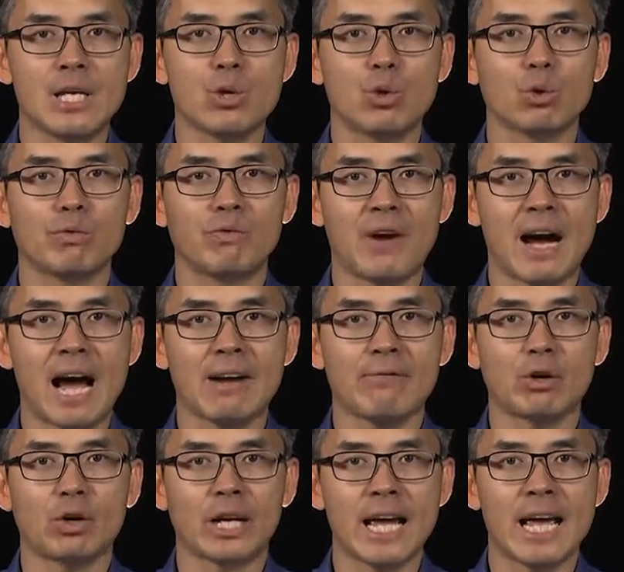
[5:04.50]
equal to 5
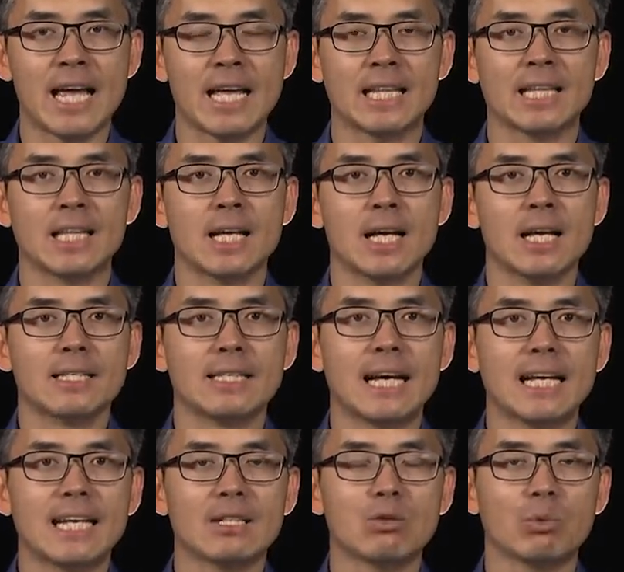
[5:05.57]
or 10.
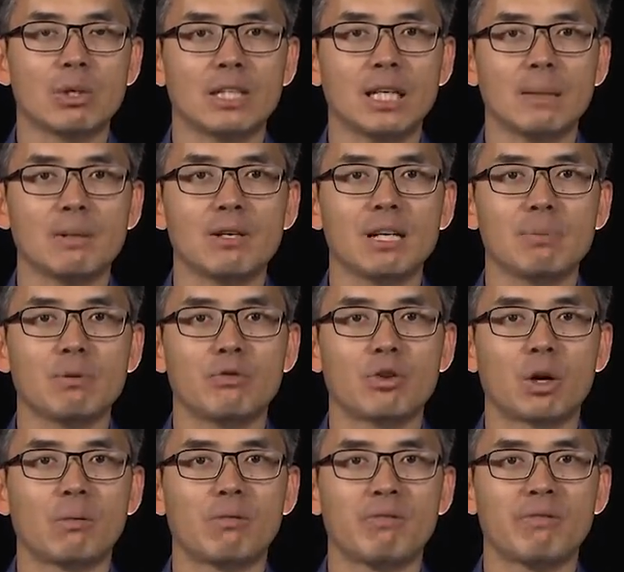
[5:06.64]
That is, we typically
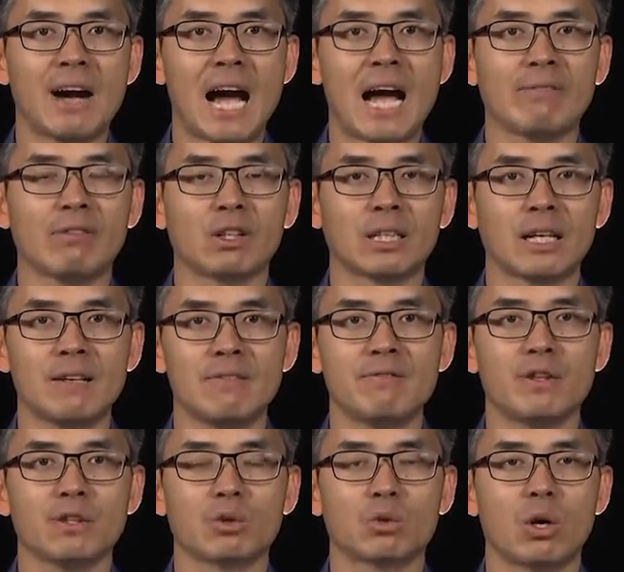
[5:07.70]
perform 5 or
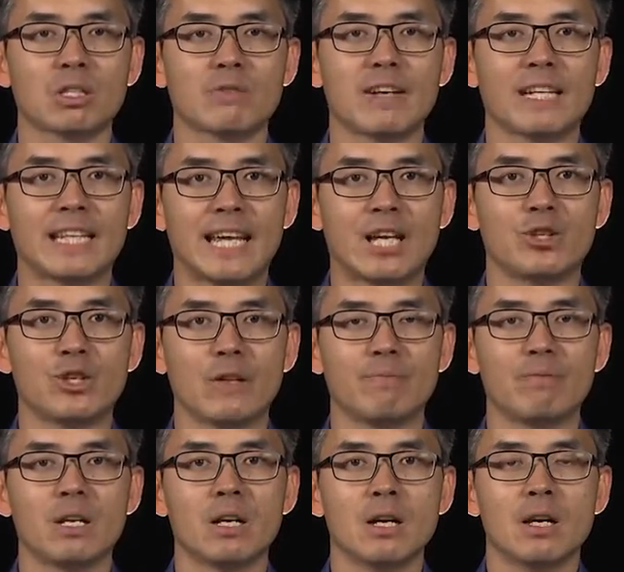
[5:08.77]
10-fold
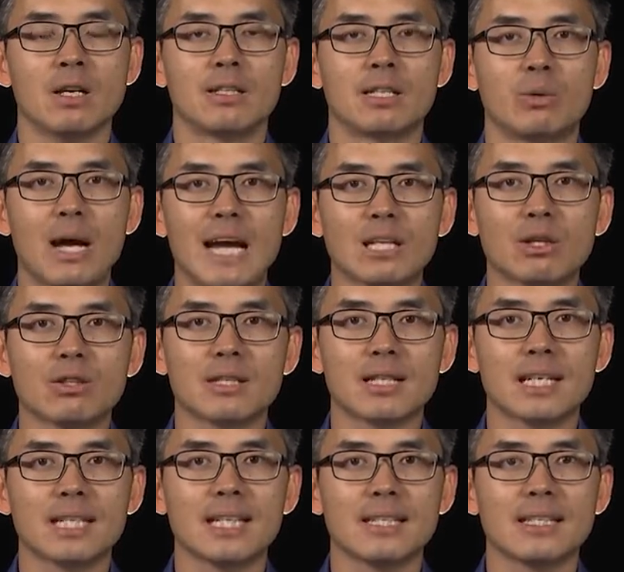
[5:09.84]
cross-validation. Theoretical
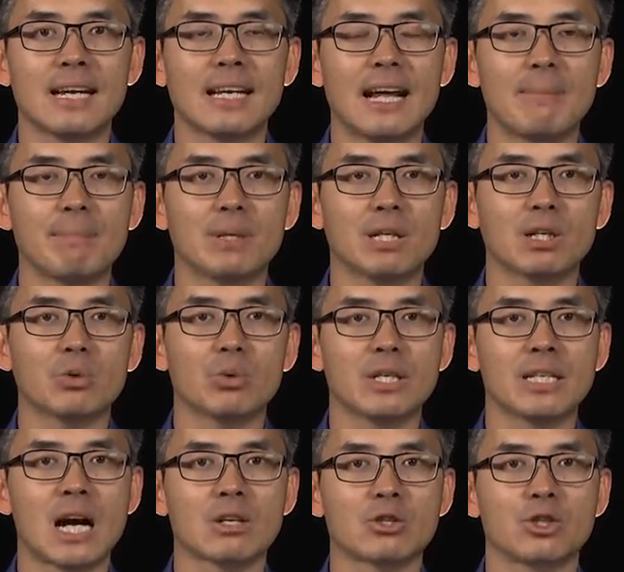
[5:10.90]
studies and empirical
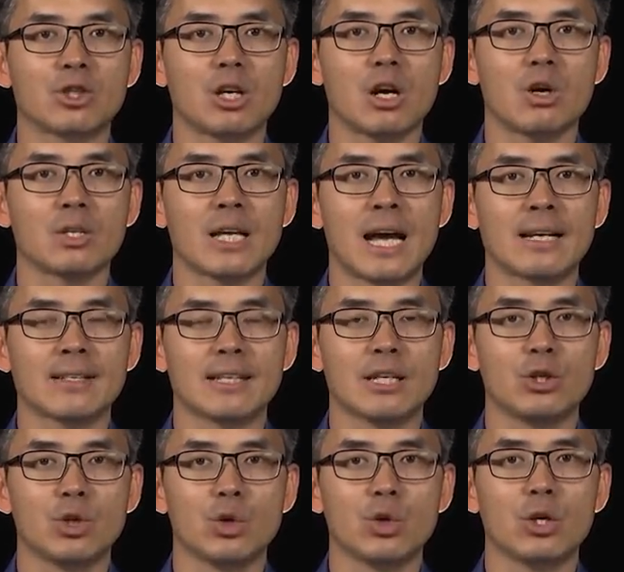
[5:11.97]
results show that they
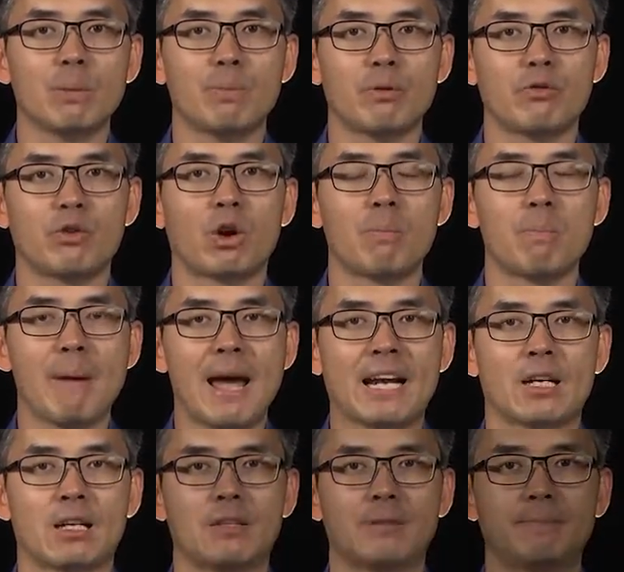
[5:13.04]
usually perform
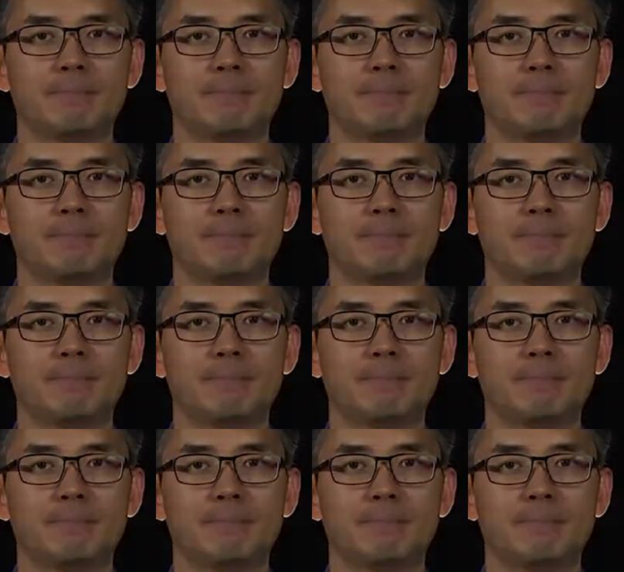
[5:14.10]
better.